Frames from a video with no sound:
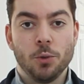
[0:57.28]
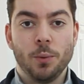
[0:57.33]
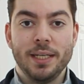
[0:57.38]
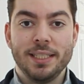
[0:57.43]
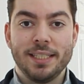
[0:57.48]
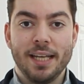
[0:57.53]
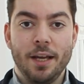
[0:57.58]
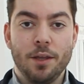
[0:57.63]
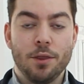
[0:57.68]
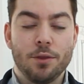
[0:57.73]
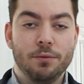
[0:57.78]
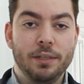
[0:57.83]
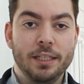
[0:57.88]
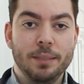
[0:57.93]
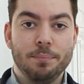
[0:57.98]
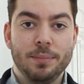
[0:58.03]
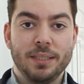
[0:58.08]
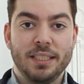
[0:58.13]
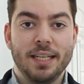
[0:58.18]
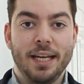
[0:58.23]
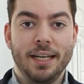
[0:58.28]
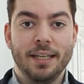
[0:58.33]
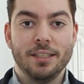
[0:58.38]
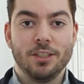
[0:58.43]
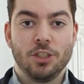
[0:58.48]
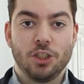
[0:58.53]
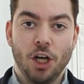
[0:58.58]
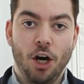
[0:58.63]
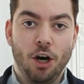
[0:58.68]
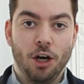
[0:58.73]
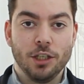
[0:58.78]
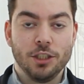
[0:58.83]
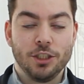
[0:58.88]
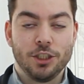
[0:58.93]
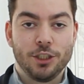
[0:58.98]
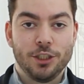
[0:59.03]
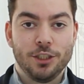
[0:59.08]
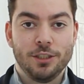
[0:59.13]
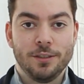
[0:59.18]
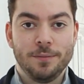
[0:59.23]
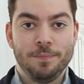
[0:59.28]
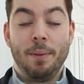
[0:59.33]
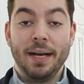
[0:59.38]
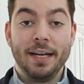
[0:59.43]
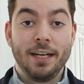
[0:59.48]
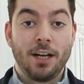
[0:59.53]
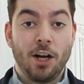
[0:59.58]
always a 3% charge. But